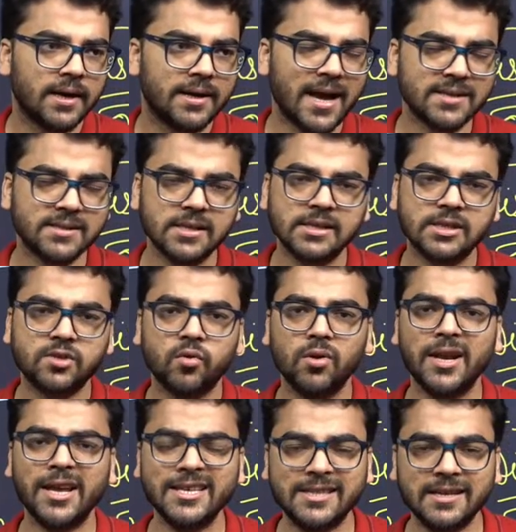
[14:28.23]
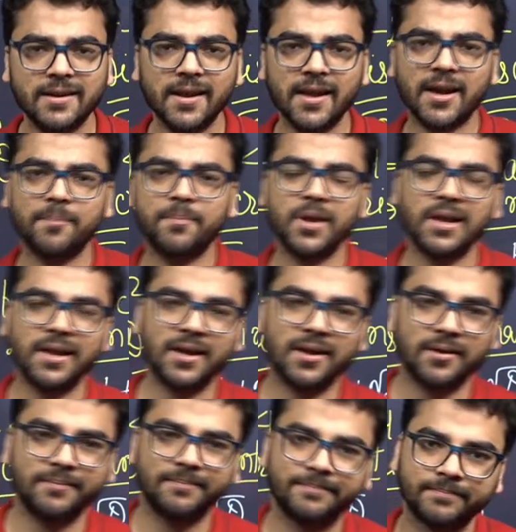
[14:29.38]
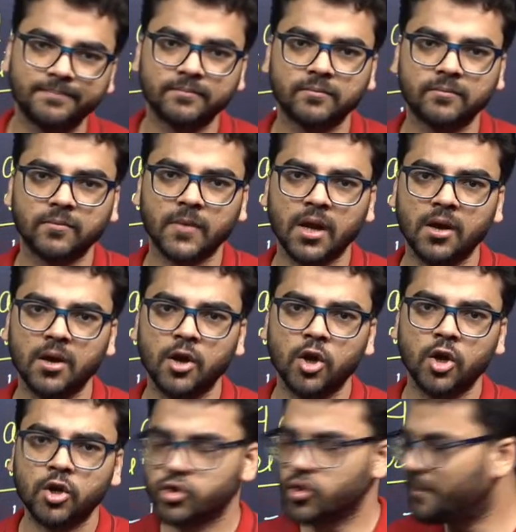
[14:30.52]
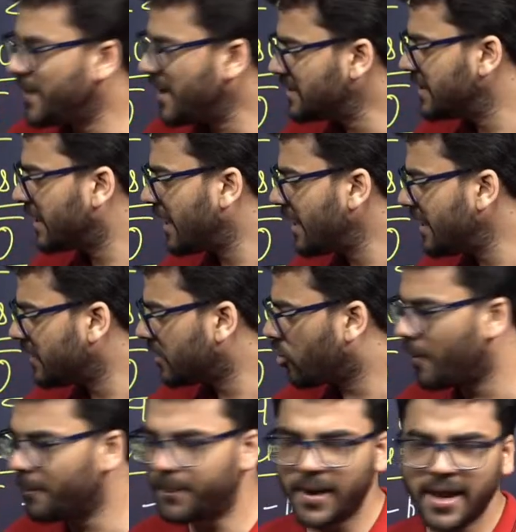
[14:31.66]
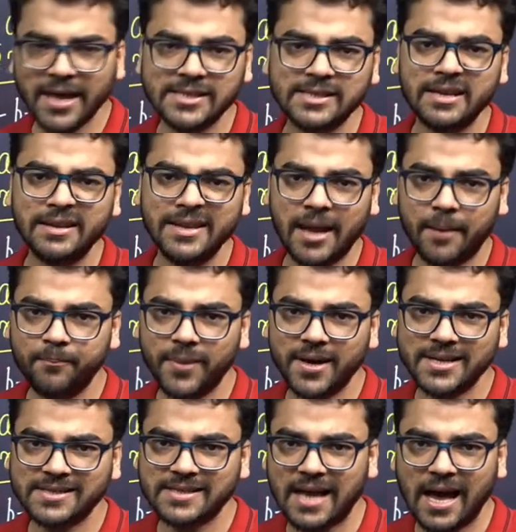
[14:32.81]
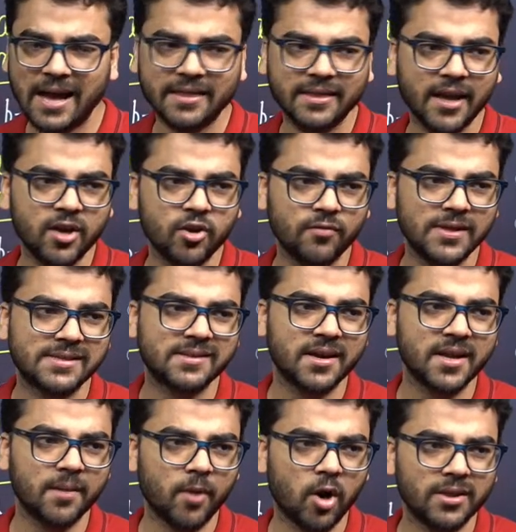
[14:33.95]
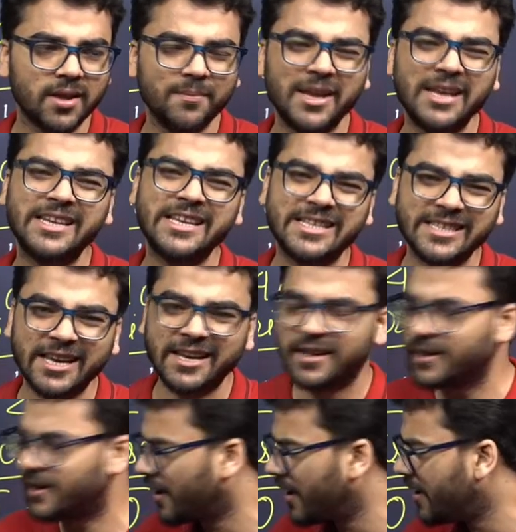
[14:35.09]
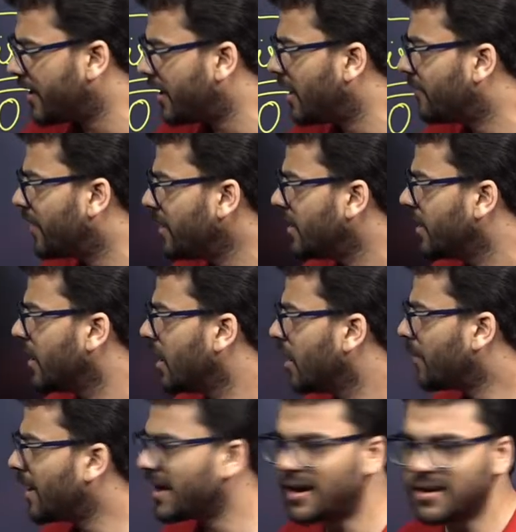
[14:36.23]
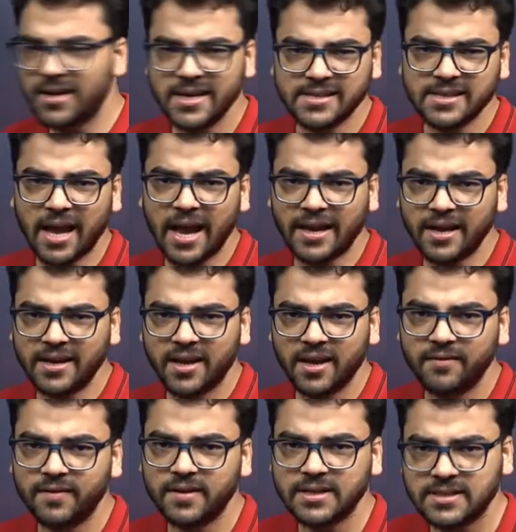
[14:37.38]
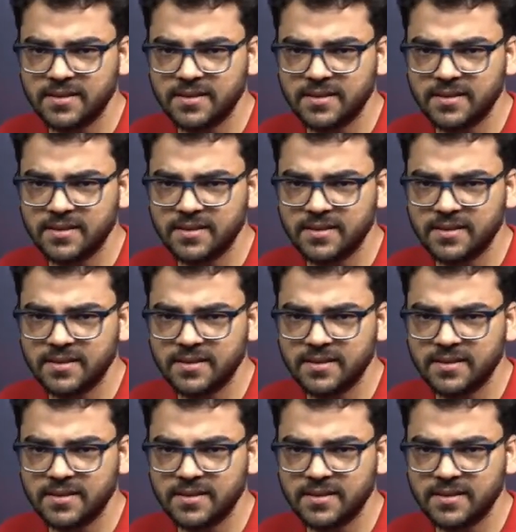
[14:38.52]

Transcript: Dazzle, Soul, is it clear up till here? So basically, complex numbers are there. You will study about them in detail in grade eleven. But at least I can give a